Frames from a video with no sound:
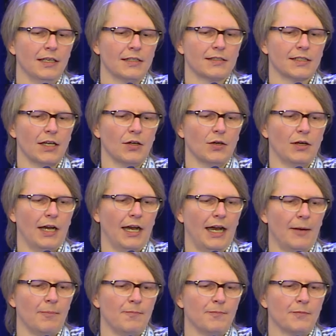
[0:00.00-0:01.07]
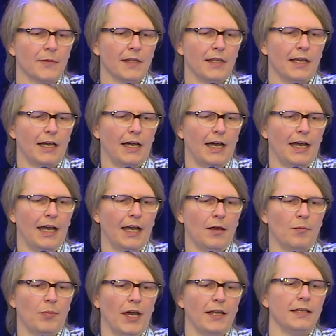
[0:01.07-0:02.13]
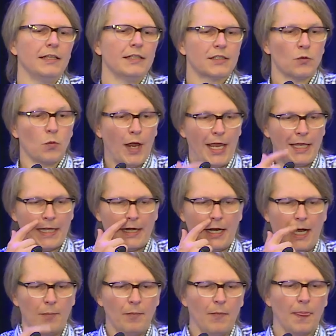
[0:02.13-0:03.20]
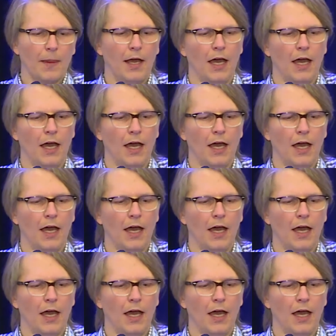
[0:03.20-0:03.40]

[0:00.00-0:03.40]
So so weighing that up.